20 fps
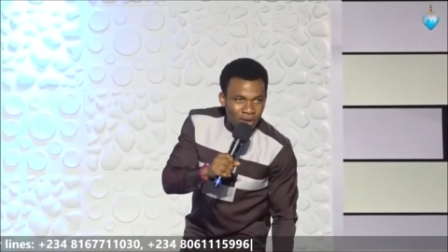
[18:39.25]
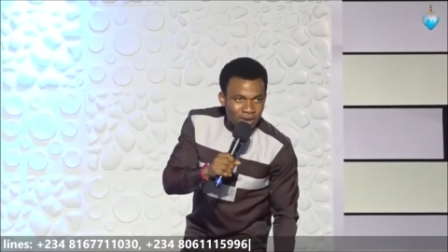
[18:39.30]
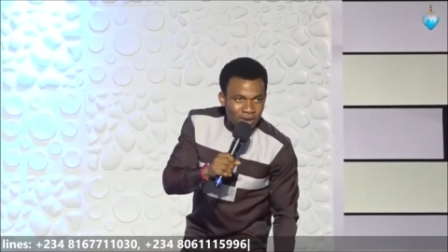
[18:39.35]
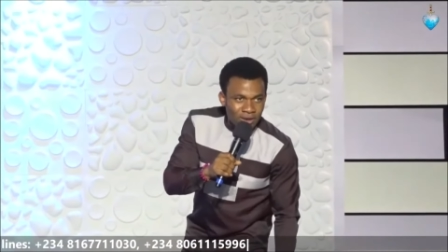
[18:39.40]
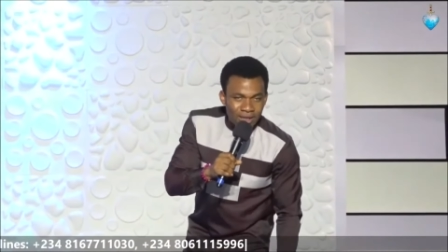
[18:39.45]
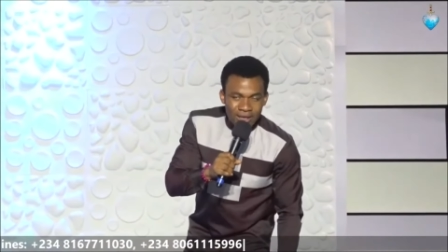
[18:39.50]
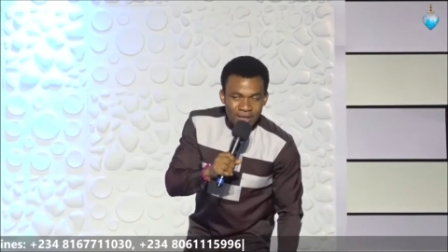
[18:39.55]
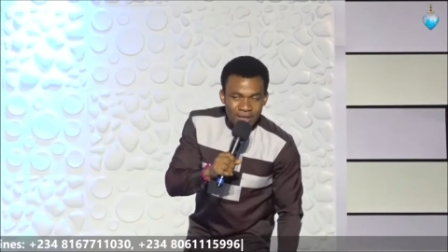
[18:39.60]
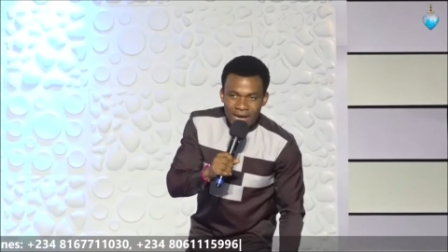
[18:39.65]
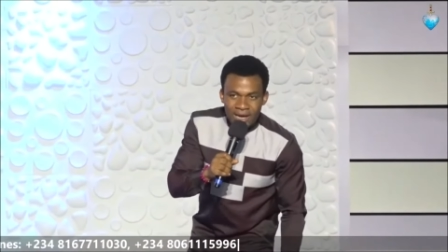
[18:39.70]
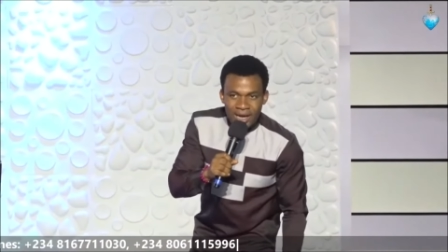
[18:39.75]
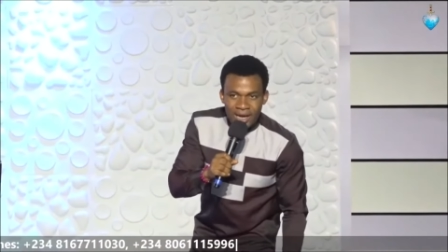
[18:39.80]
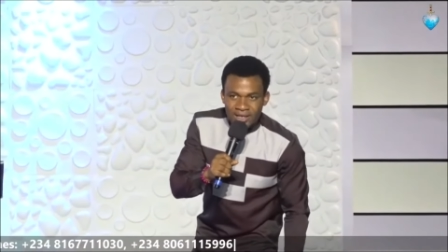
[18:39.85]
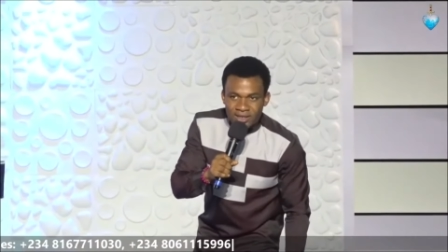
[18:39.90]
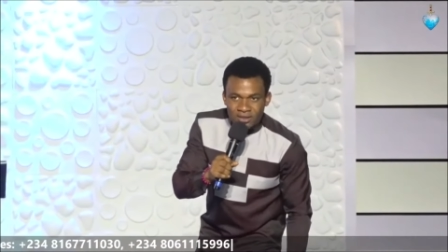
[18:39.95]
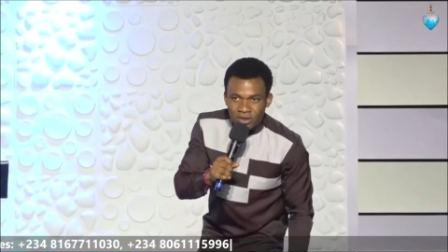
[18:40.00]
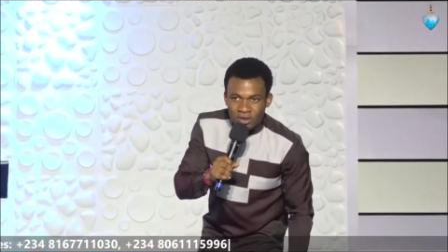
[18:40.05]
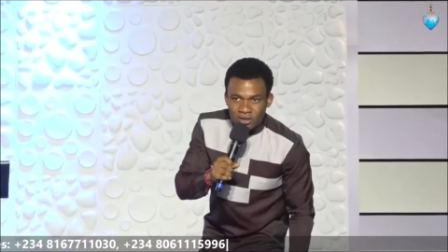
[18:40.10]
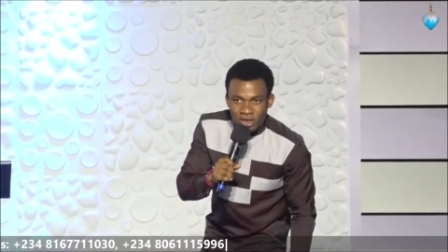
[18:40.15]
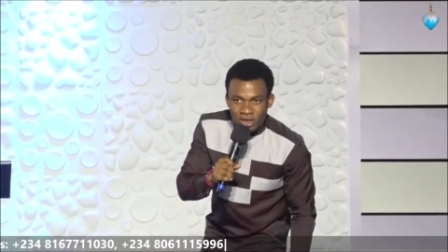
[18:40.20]
Delilah is
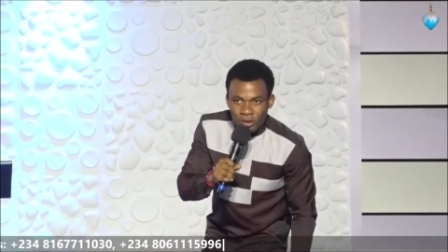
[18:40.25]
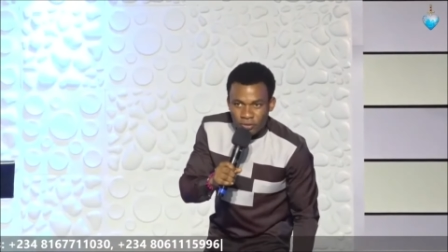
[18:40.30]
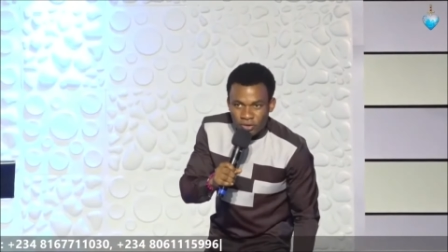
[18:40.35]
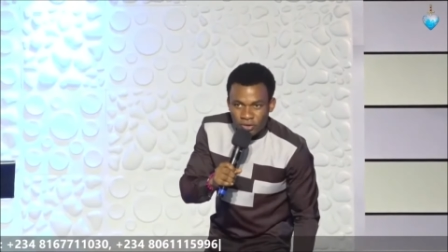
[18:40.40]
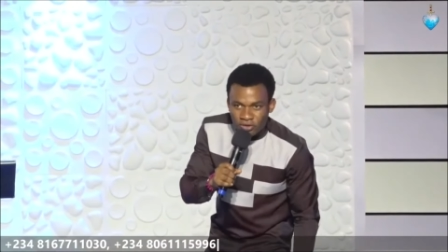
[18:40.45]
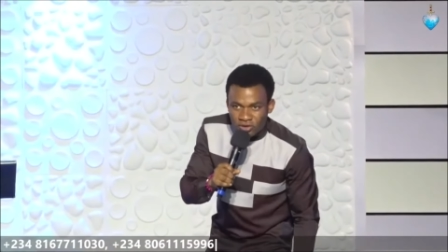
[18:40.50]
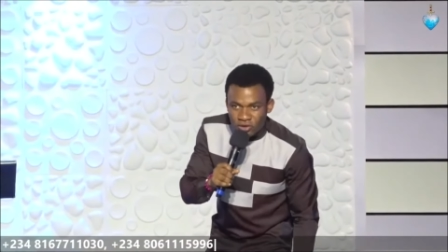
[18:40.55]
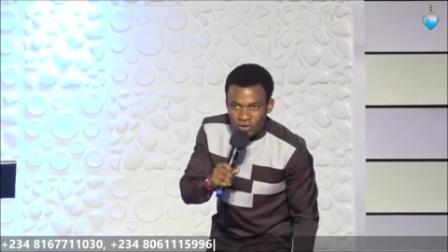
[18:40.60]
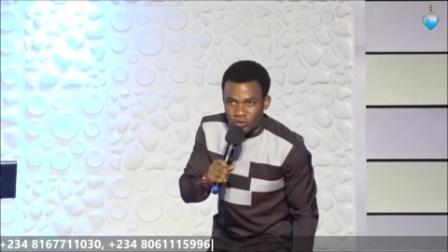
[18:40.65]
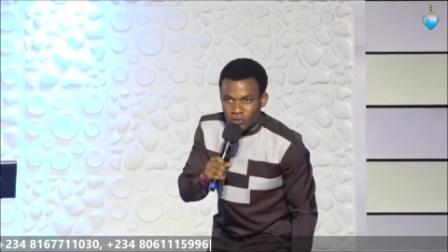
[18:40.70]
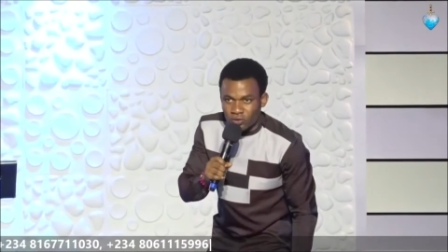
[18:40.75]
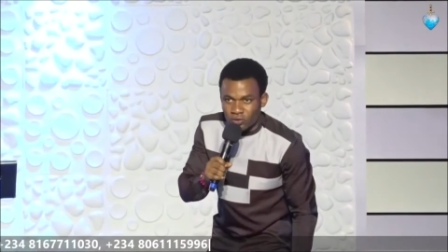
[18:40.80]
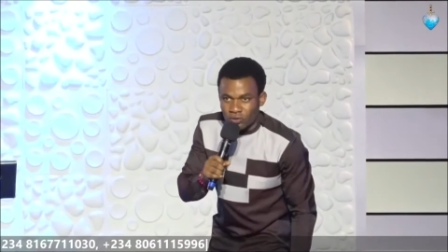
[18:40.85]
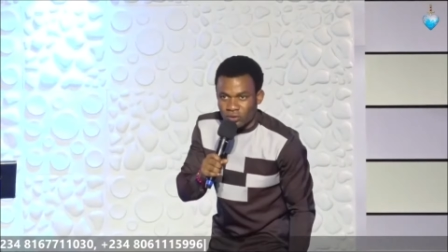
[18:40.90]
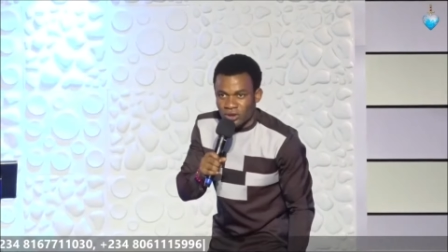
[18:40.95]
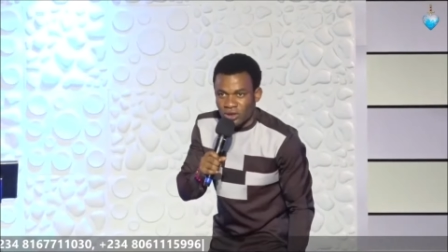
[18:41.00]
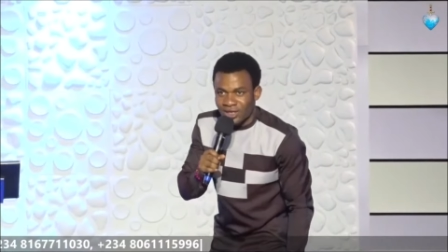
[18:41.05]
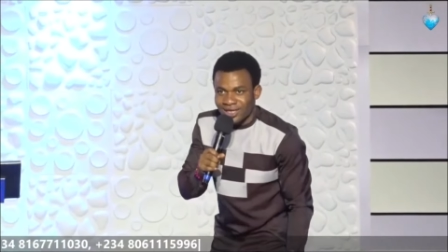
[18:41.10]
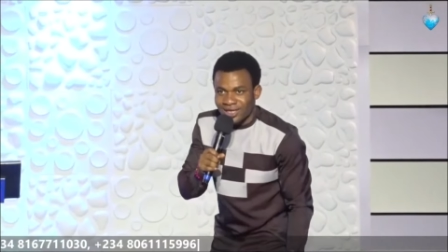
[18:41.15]
not a prostitute.